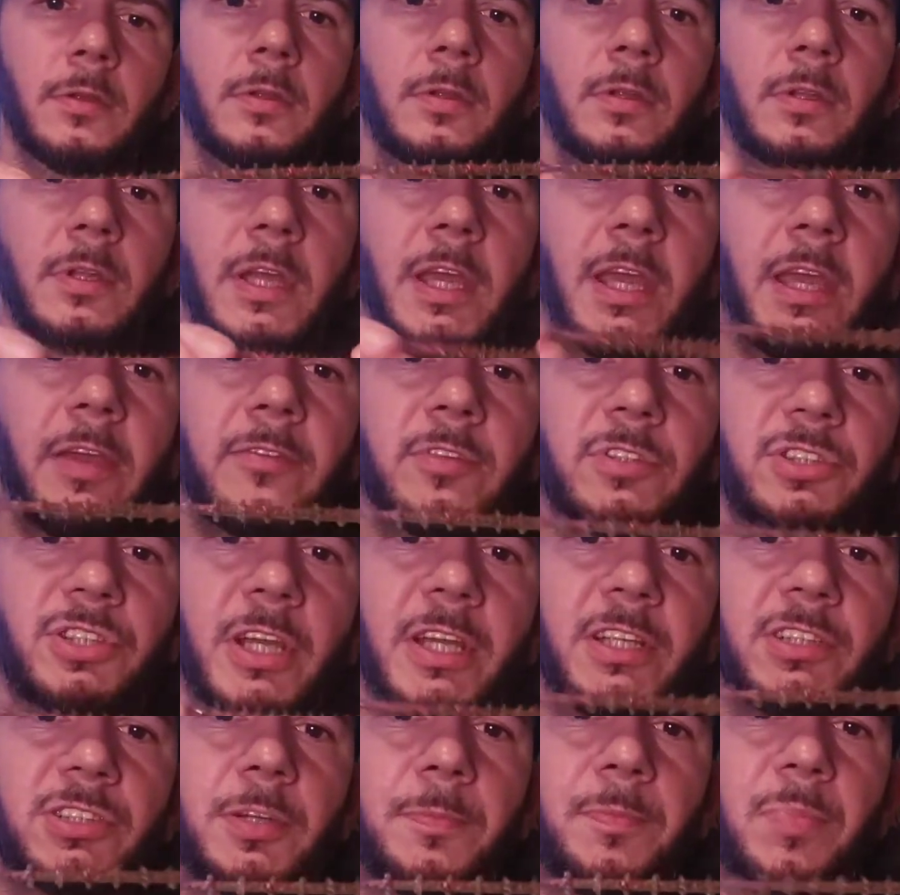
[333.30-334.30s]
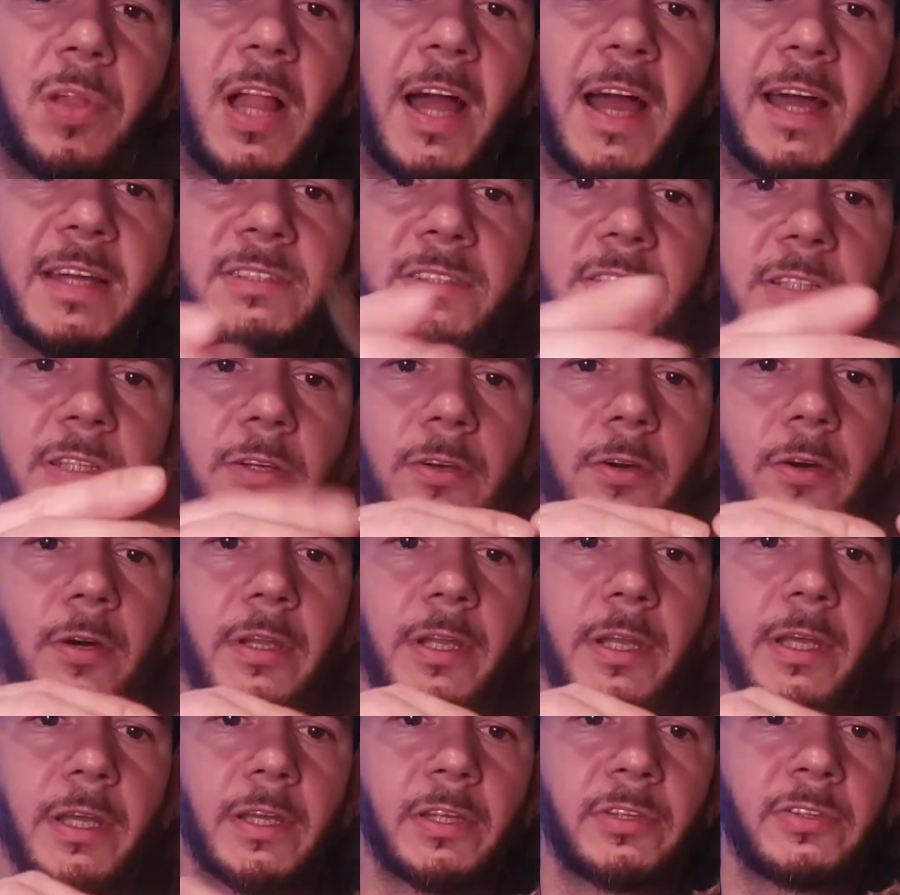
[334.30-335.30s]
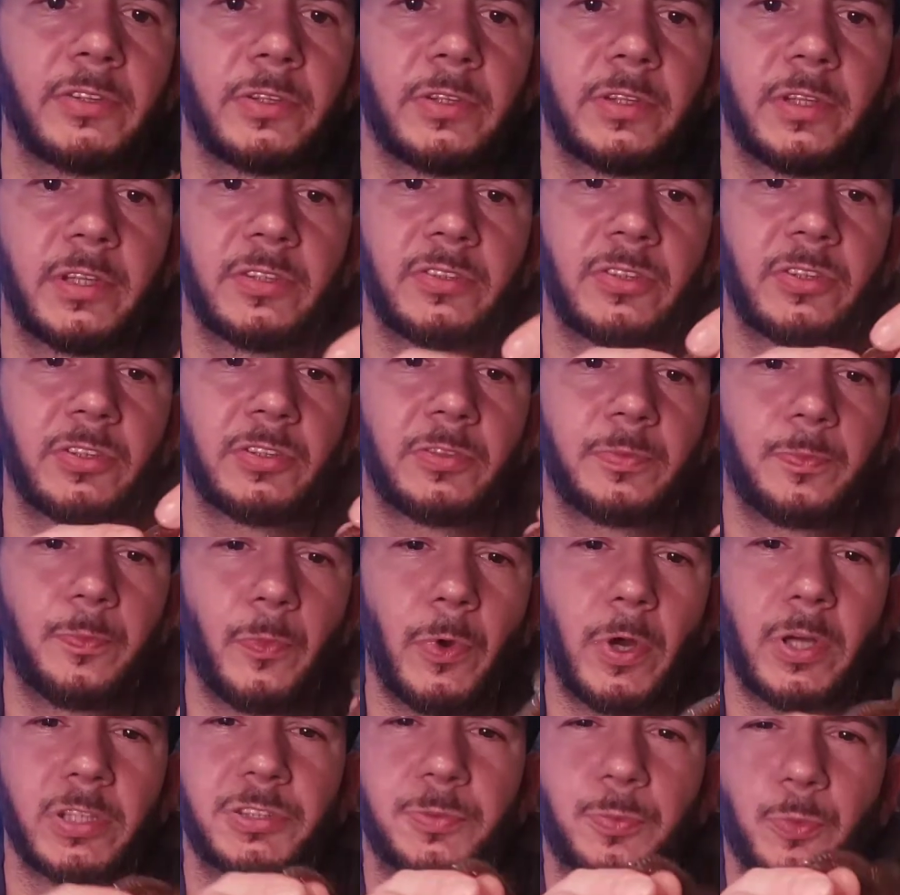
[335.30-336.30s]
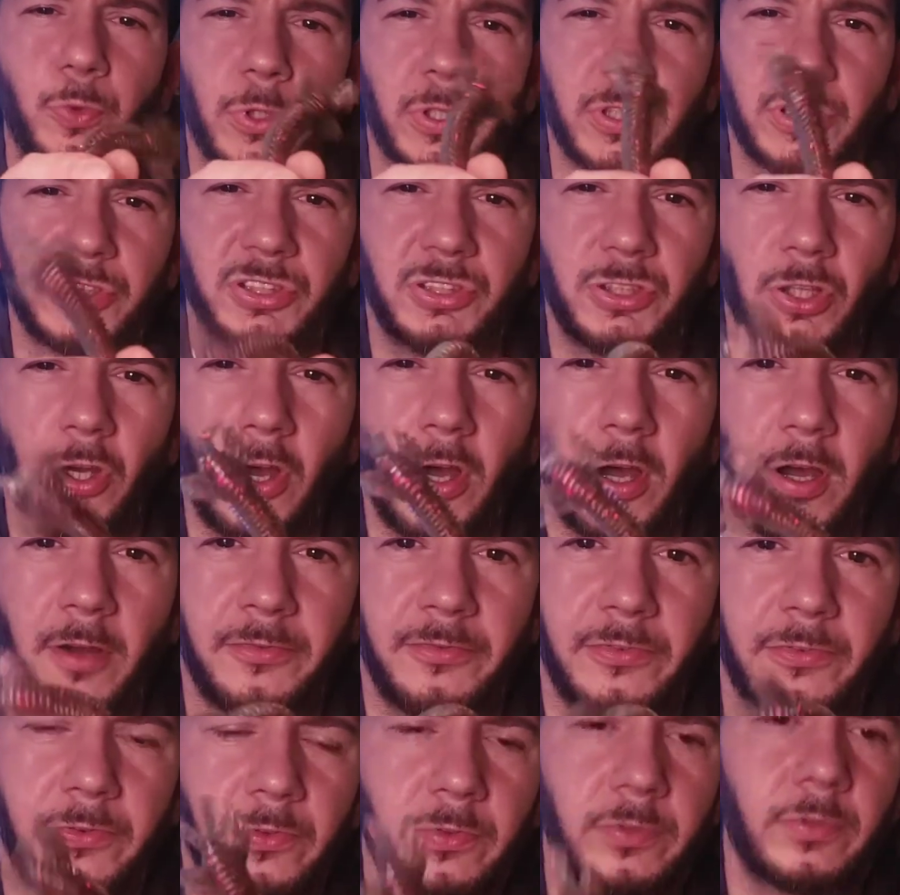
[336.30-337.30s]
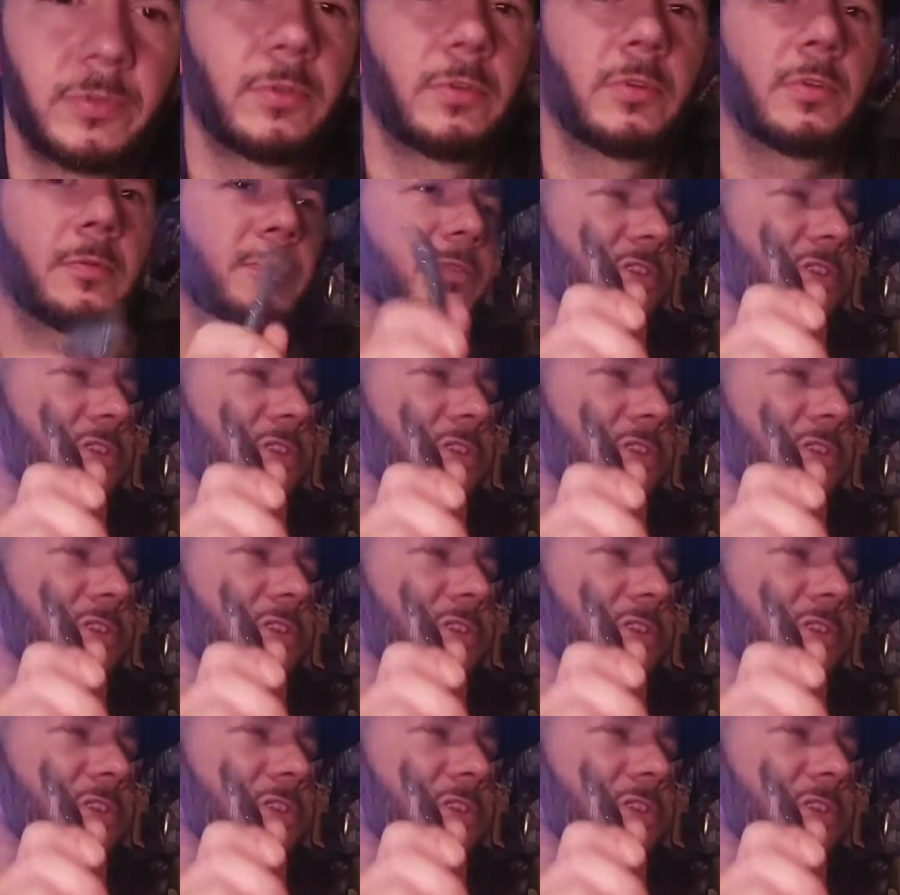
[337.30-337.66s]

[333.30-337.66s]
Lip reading: They even changed the plastic on this. This is much more soft. Let me